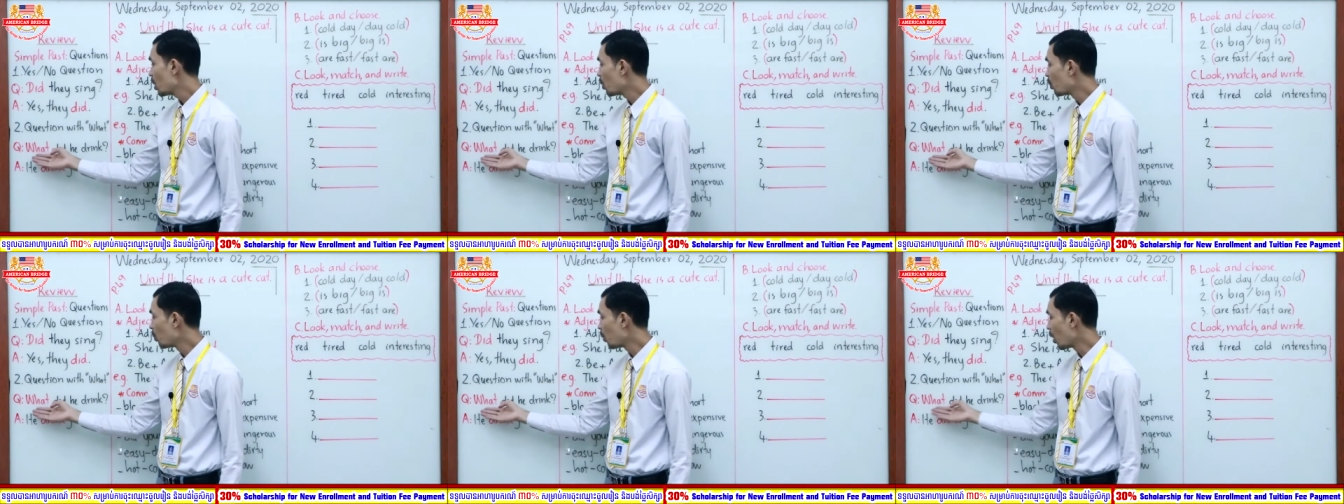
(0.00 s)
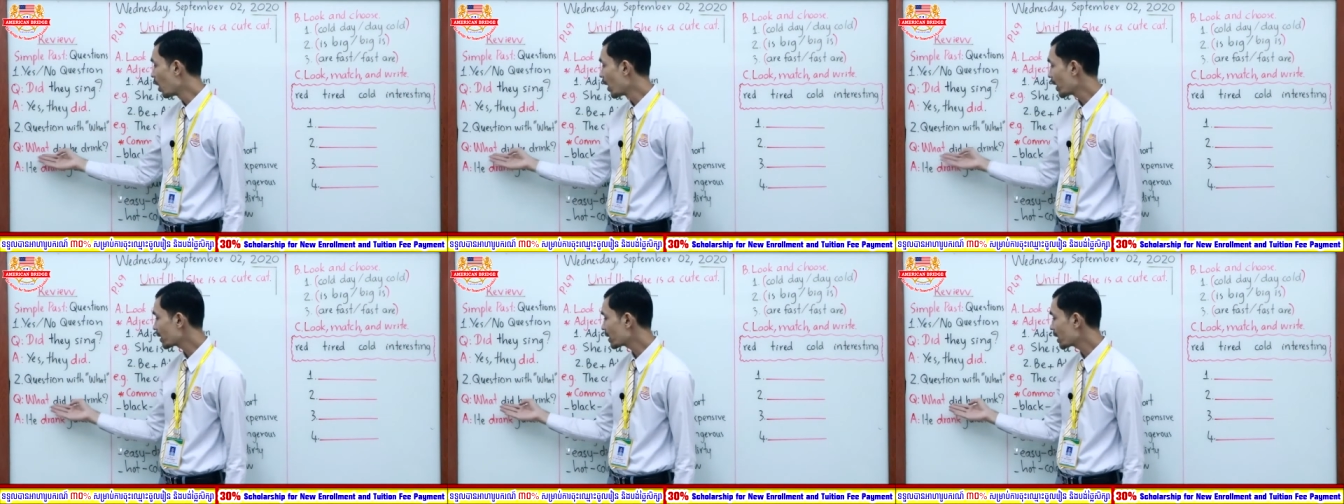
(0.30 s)

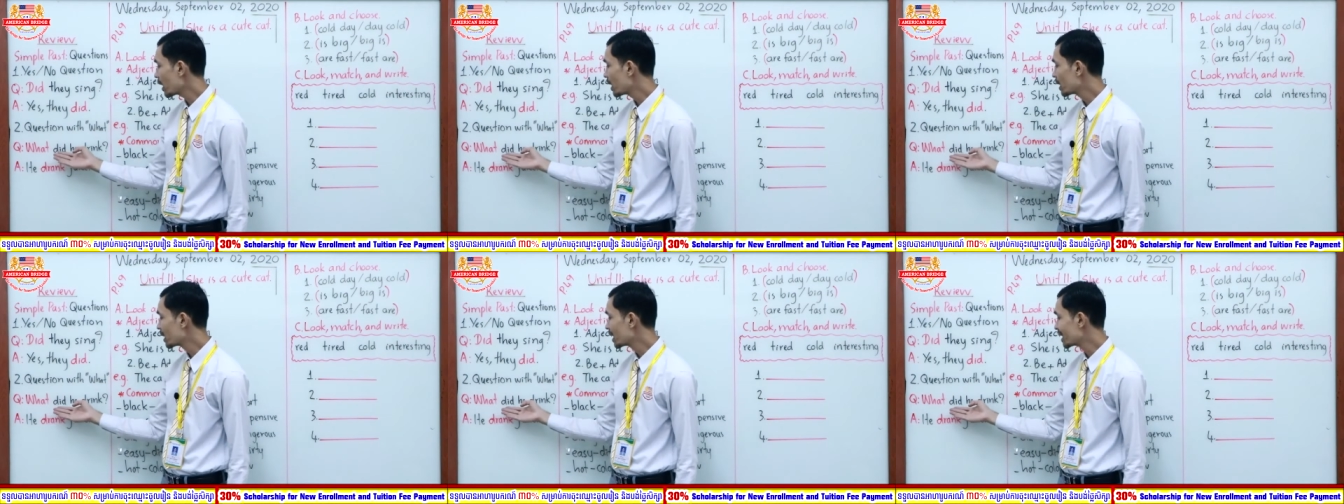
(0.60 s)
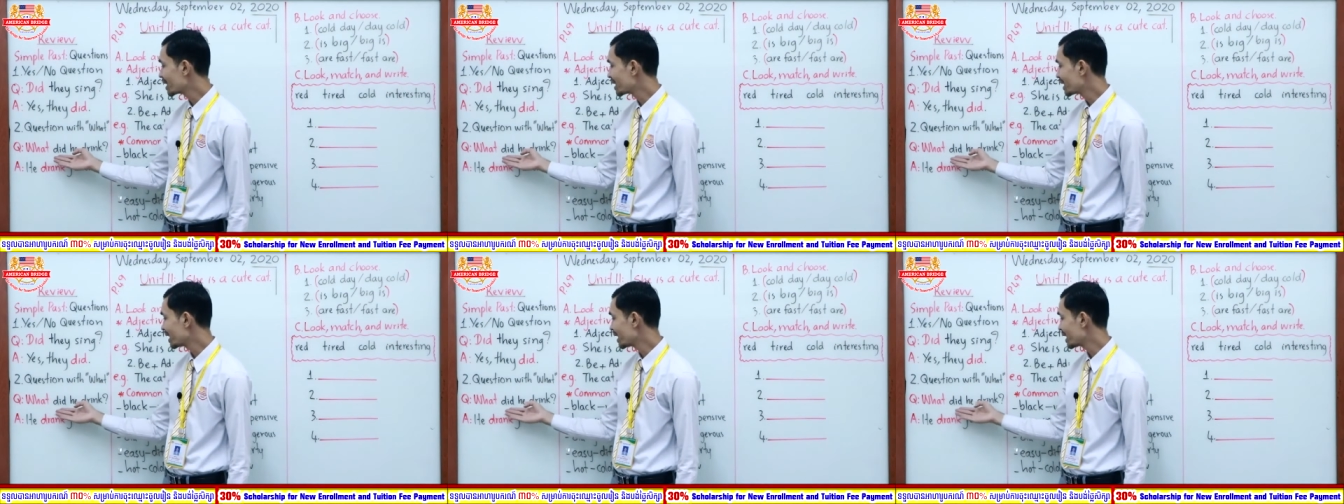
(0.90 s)

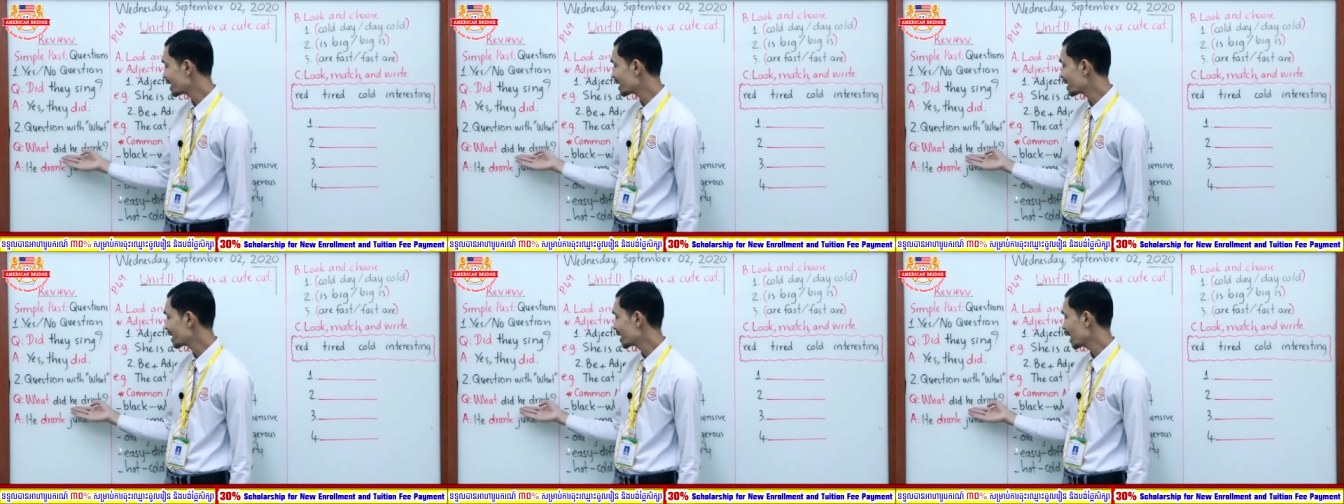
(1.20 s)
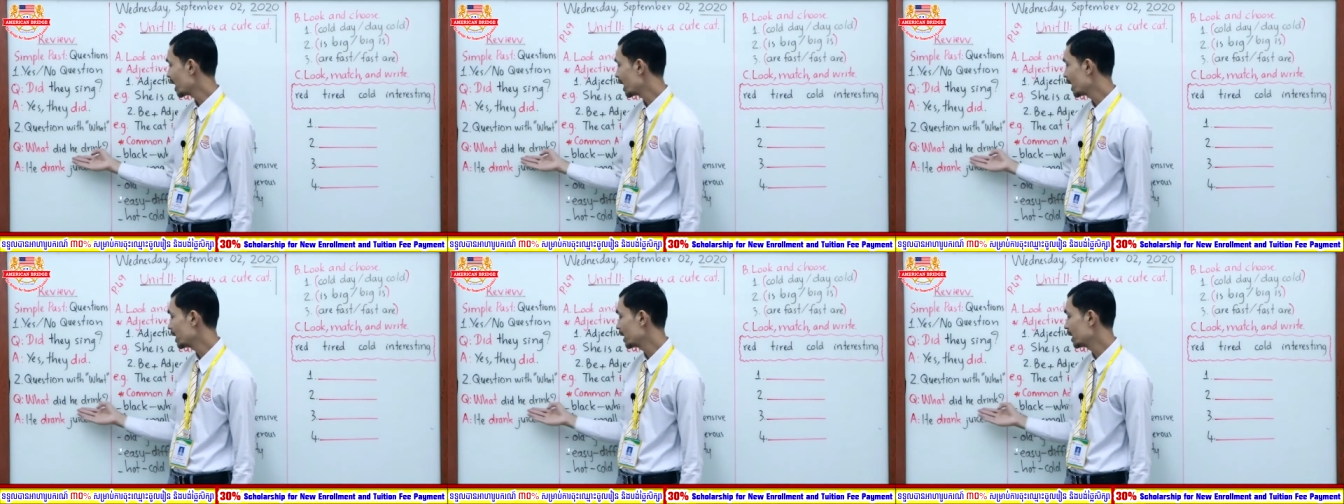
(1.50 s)
What did
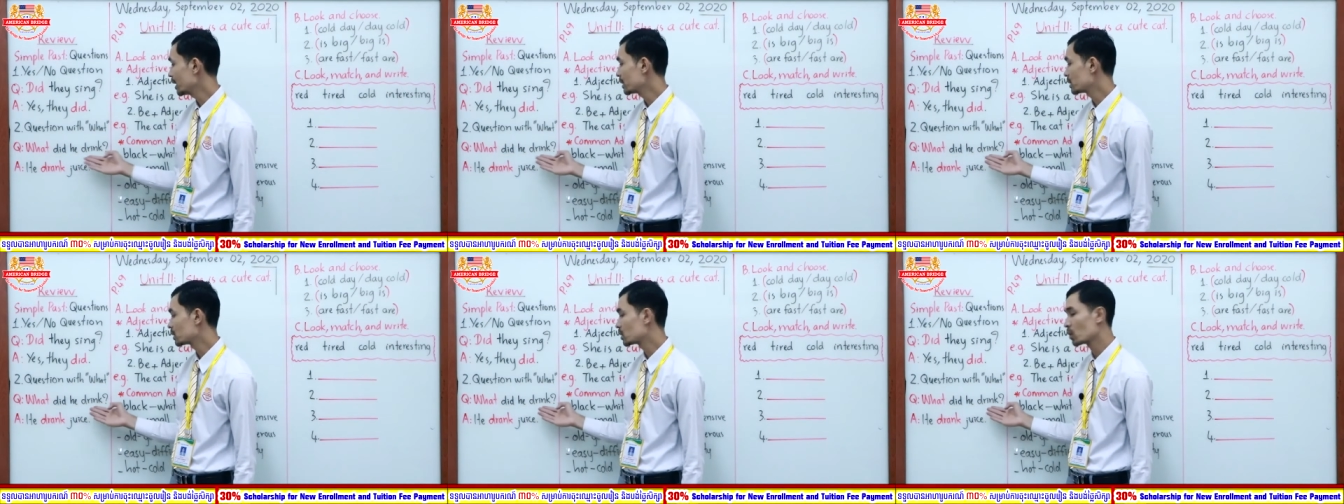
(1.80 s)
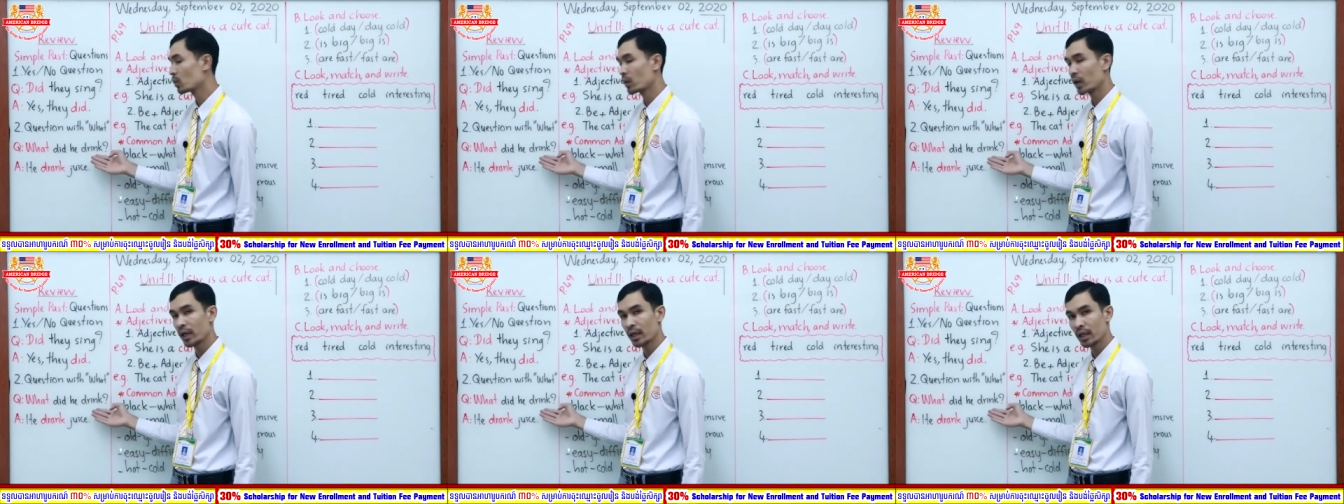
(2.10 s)
he
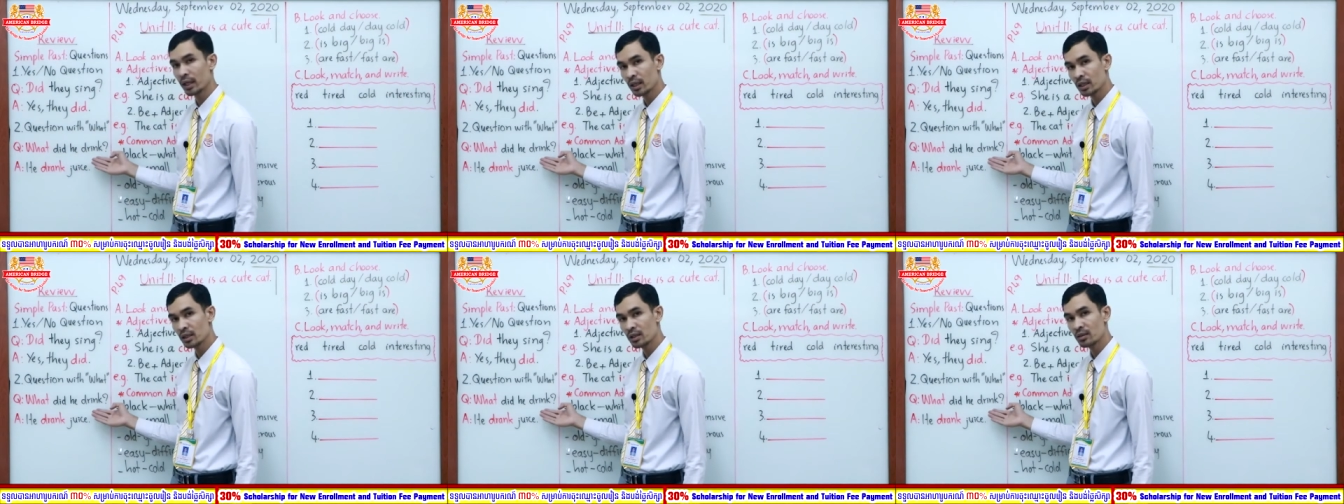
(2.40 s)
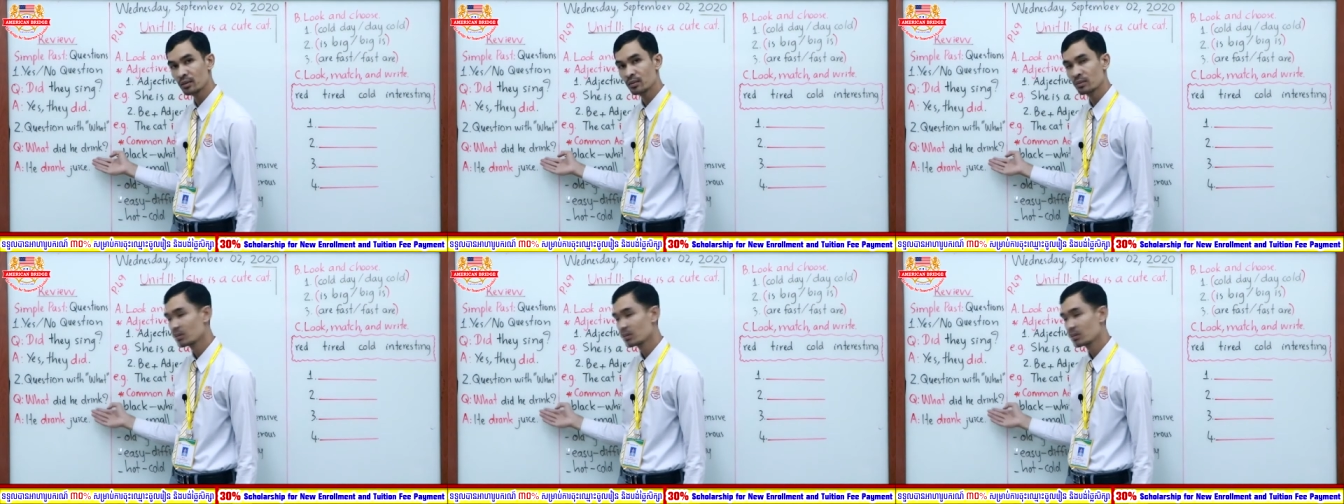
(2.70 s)
drink?